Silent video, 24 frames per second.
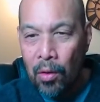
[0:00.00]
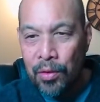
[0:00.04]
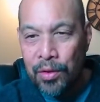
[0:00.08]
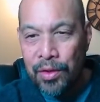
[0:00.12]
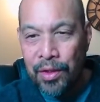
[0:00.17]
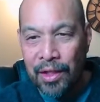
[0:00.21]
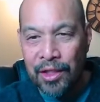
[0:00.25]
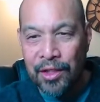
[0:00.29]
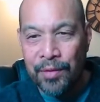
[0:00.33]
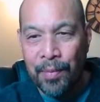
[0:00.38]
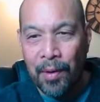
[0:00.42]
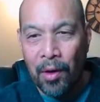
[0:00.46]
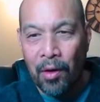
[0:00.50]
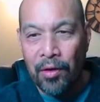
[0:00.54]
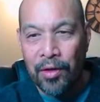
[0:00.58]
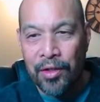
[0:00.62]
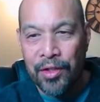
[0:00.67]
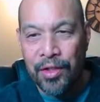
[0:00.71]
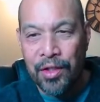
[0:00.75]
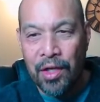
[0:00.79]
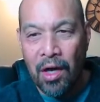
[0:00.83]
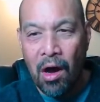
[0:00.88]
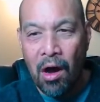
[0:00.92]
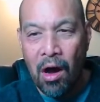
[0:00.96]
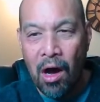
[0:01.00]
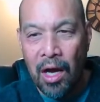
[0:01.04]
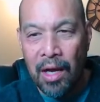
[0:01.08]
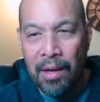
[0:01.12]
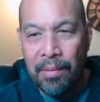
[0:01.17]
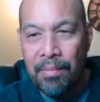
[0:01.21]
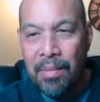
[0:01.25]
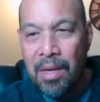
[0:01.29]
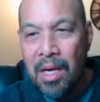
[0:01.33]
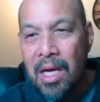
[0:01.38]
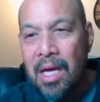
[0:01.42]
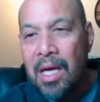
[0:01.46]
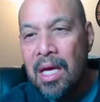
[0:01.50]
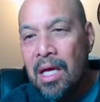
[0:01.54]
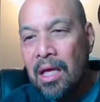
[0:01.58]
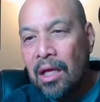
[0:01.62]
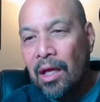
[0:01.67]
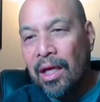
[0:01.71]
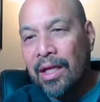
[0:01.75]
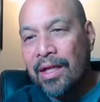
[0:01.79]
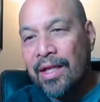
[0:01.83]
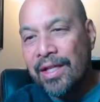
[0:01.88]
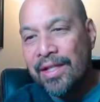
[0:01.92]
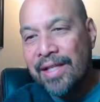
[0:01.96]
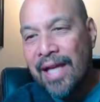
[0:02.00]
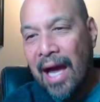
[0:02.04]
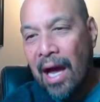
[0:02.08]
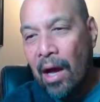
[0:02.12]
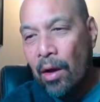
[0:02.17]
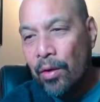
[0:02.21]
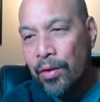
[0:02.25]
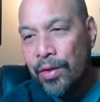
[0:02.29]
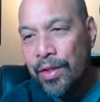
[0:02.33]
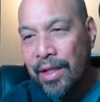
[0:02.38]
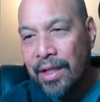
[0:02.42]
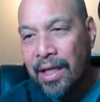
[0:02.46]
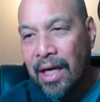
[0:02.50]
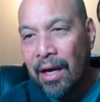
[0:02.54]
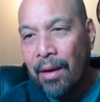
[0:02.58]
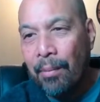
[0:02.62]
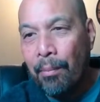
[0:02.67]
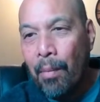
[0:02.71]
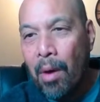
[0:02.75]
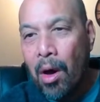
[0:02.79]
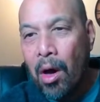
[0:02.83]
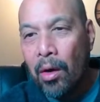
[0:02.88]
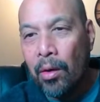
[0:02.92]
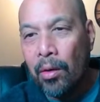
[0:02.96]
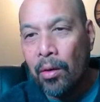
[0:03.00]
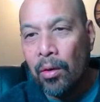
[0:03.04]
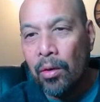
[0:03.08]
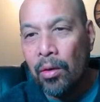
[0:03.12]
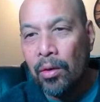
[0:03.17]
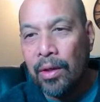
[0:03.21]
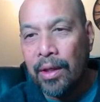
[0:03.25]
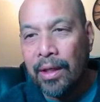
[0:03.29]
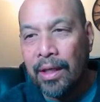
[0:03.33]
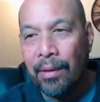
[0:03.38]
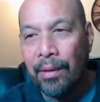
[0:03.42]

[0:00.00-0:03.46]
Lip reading: and I spent all this time, like this house, I got it modeled, I got